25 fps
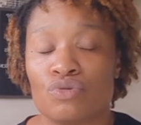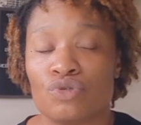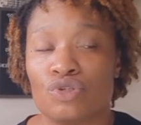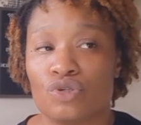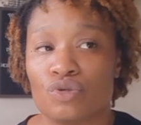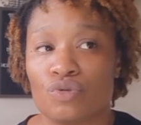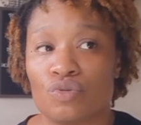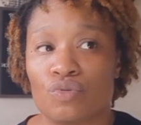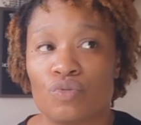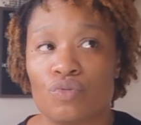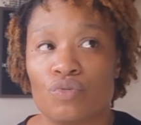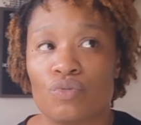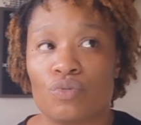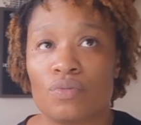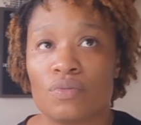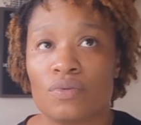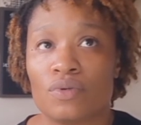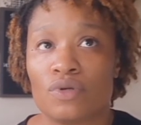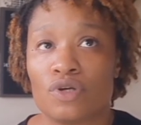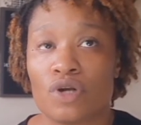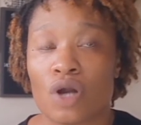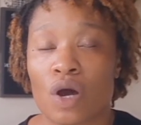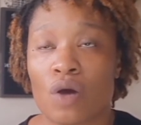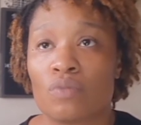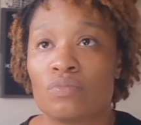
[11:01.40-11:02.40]
do,
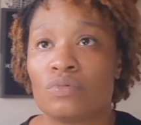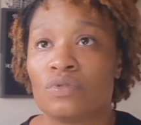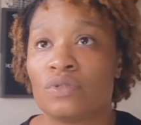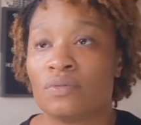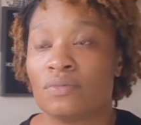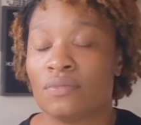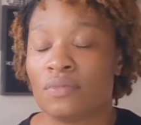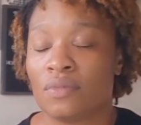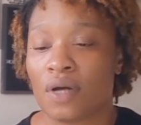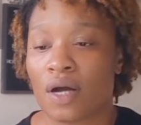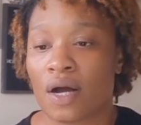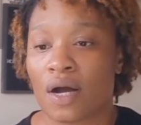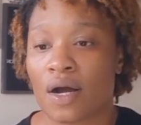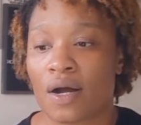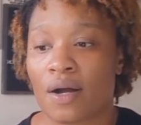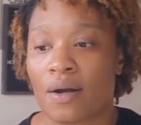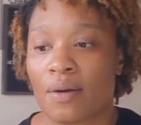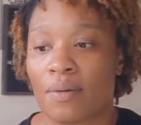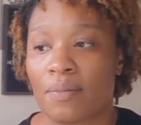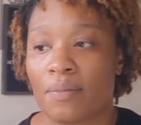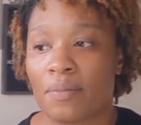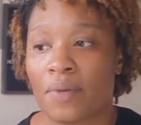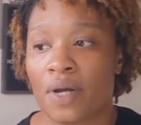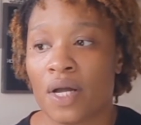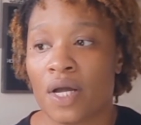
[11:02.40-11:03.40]
you know,
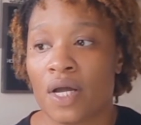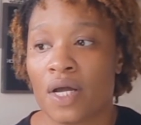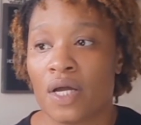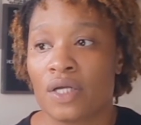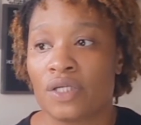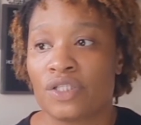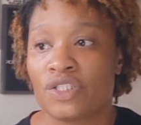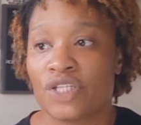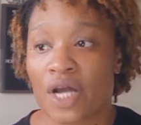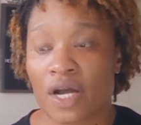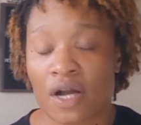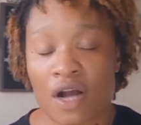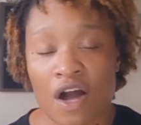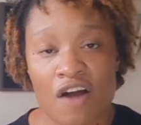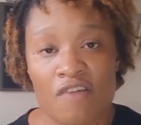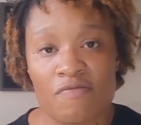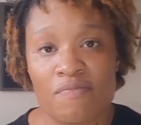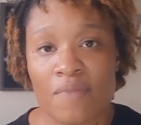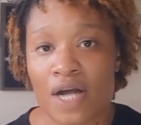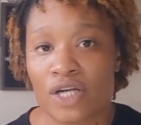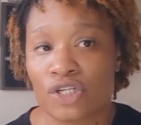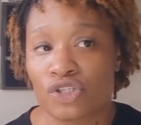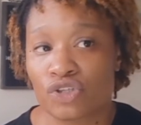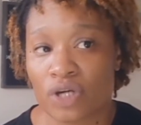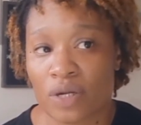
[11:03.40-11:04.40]
check off
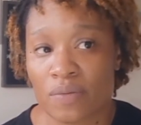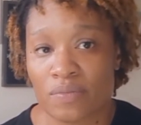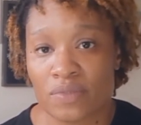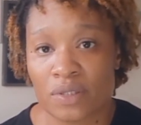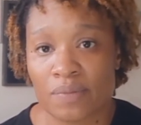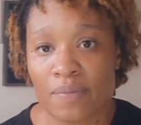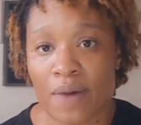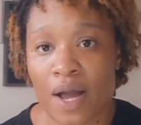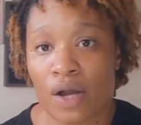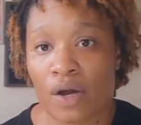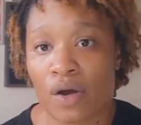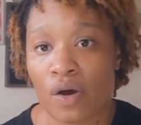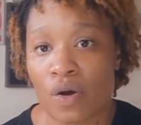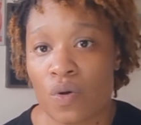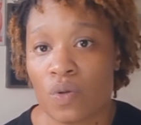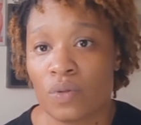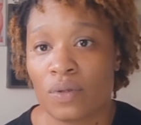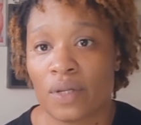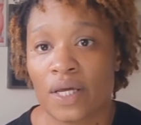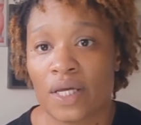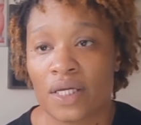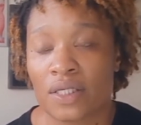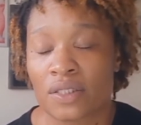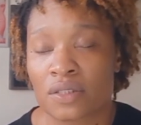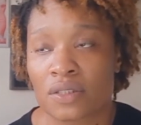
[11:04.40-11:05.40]
my dreams and my
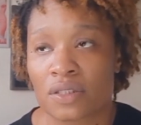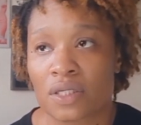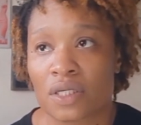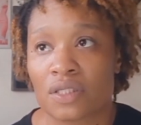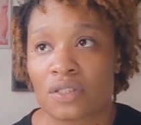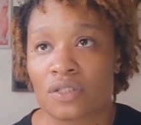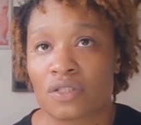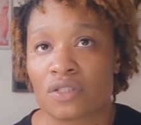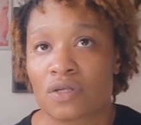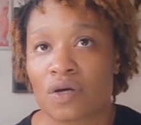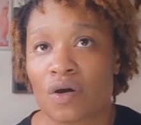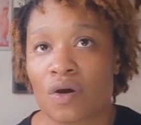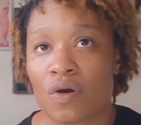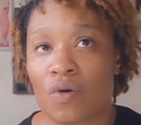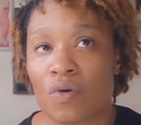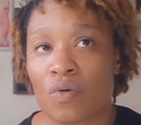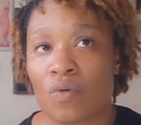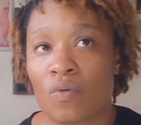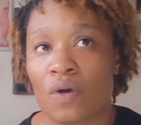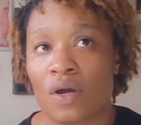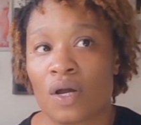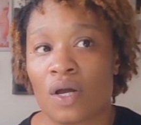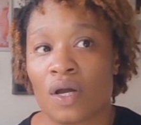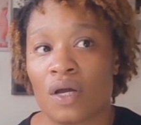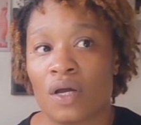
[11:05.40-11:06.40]
goal list. And
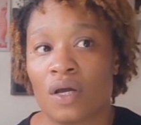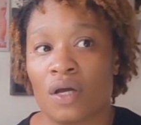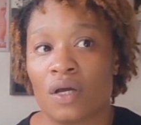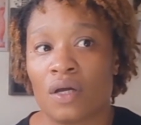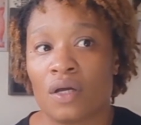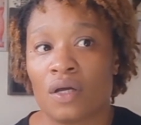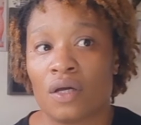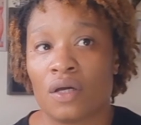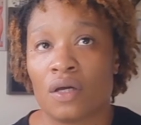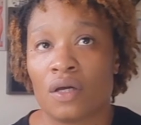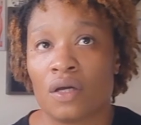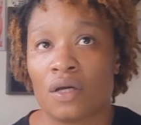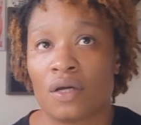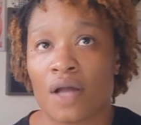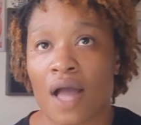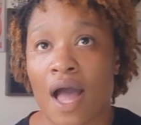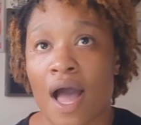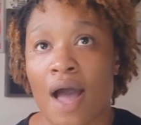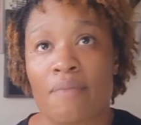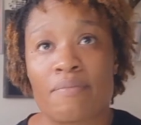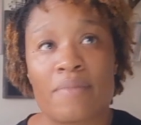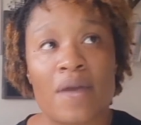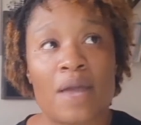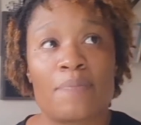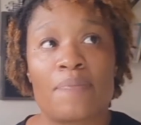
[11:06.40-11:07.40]
so
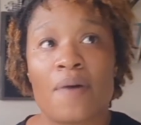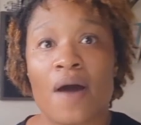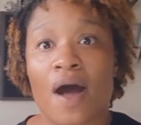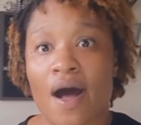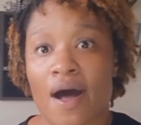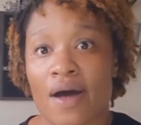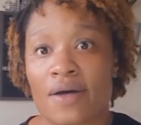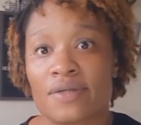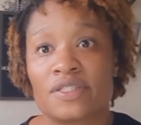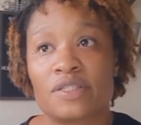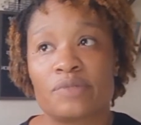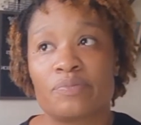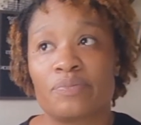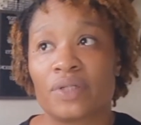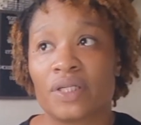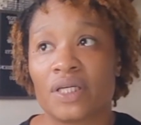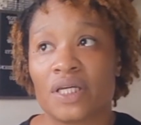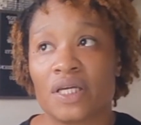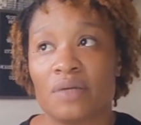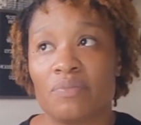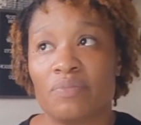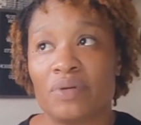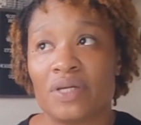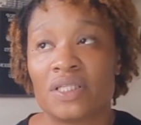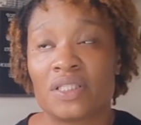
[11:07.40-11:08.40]
I may
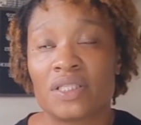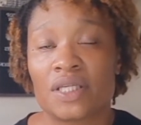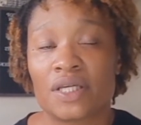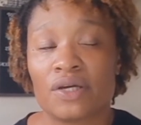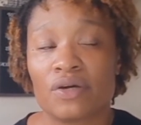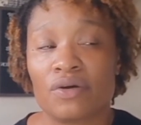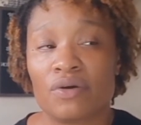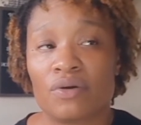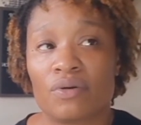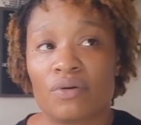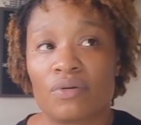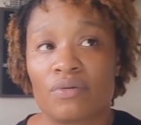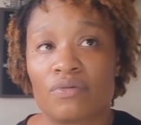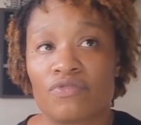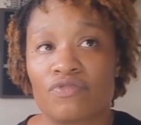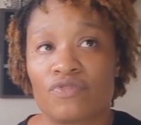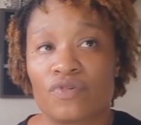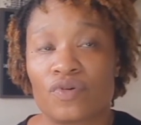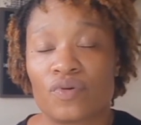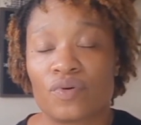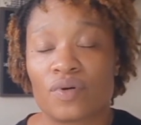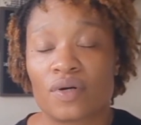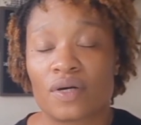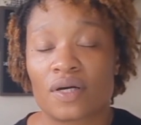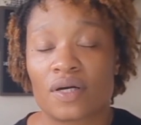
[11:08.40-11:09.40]
possibly be single
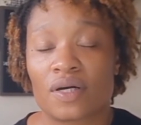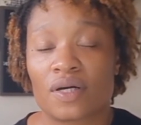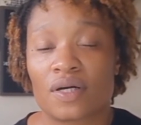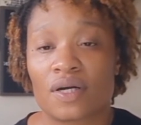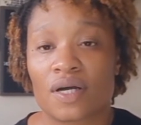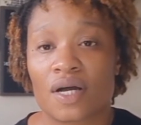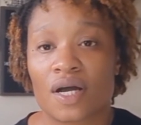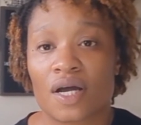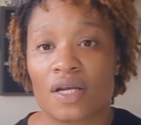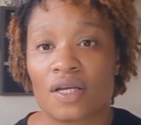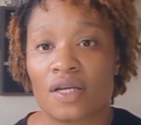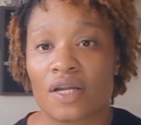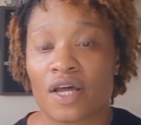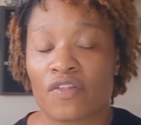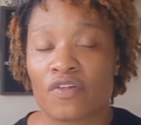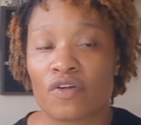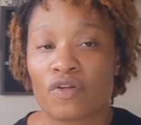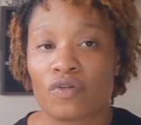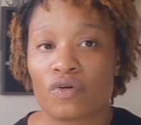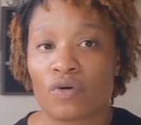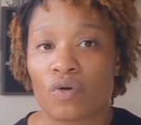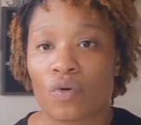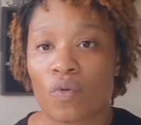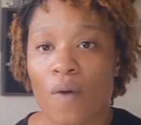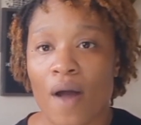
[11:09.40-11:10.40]
for another
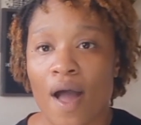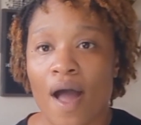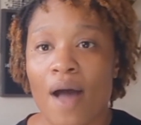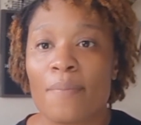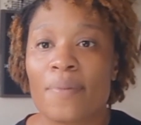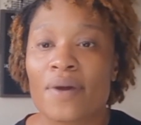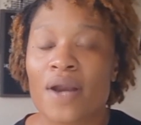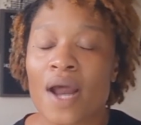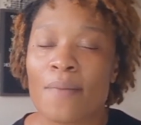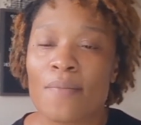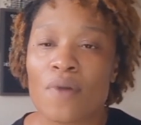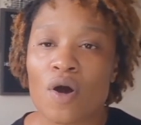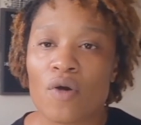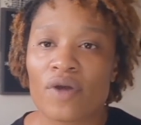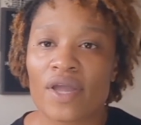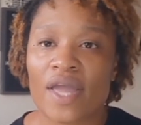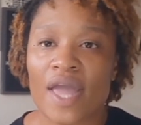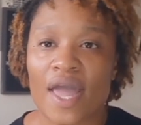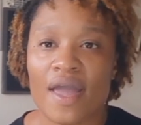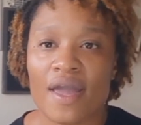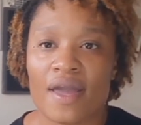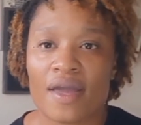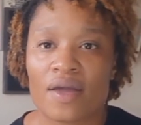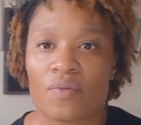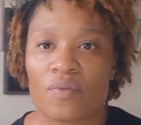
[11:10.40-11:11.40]
little while, but I'm
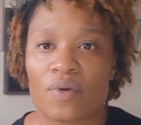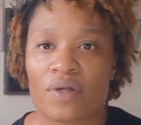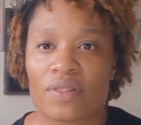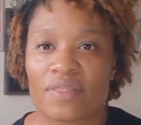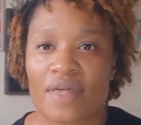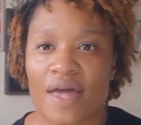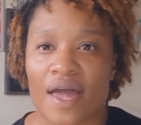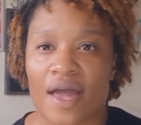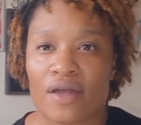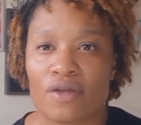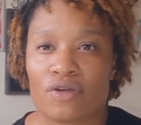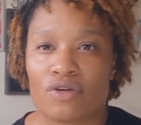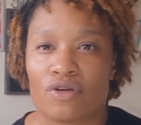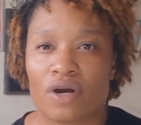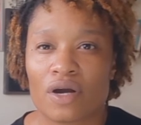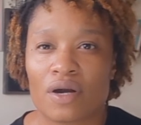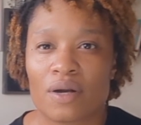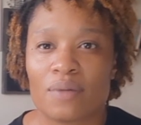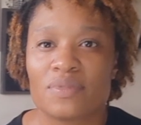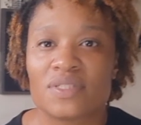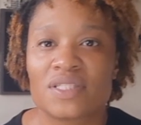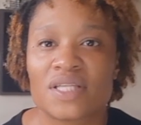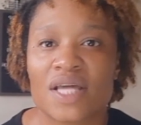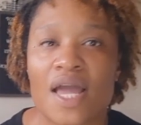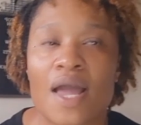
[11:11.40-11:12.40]
okay with that. You know what
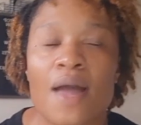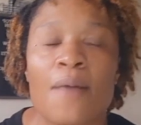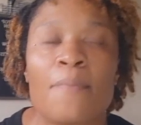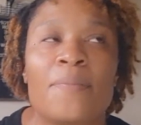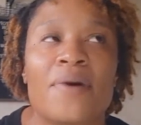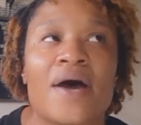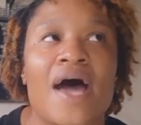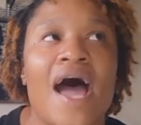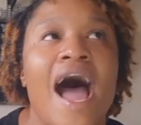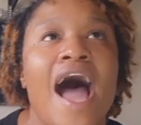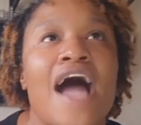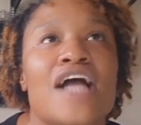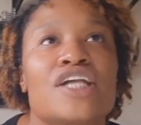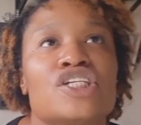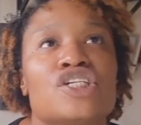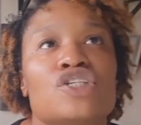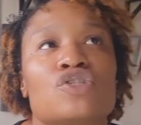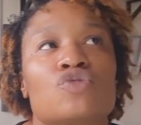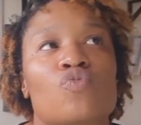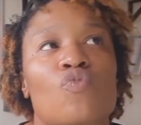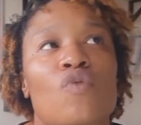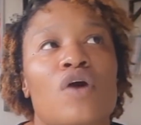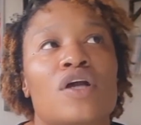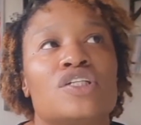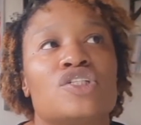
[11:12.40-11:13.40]
I'm saying? But I just
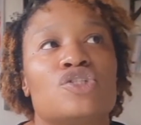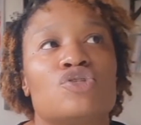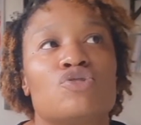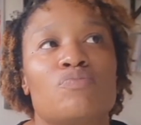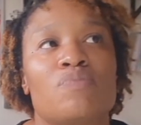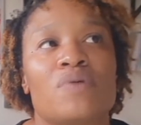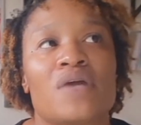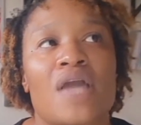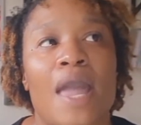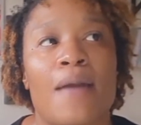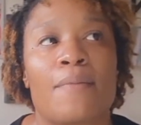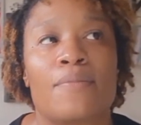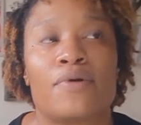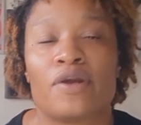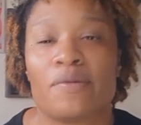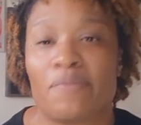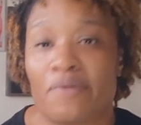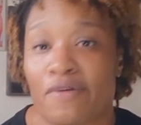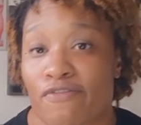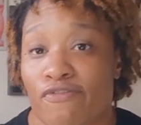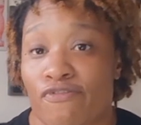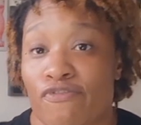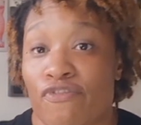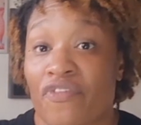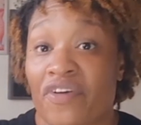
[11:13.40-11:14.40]
want to be able to
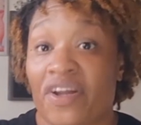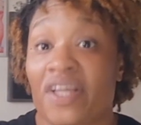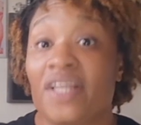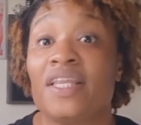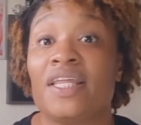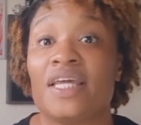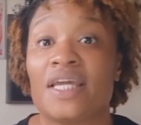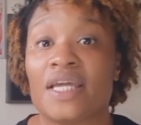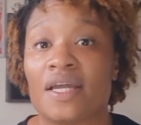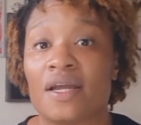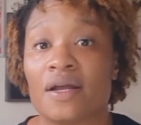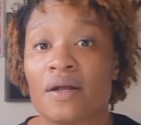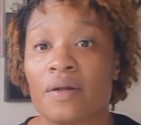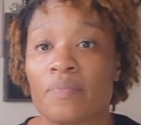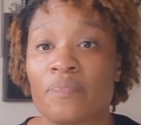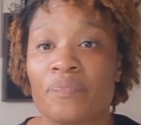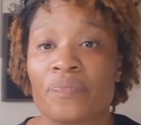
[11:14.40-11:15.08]
be freely.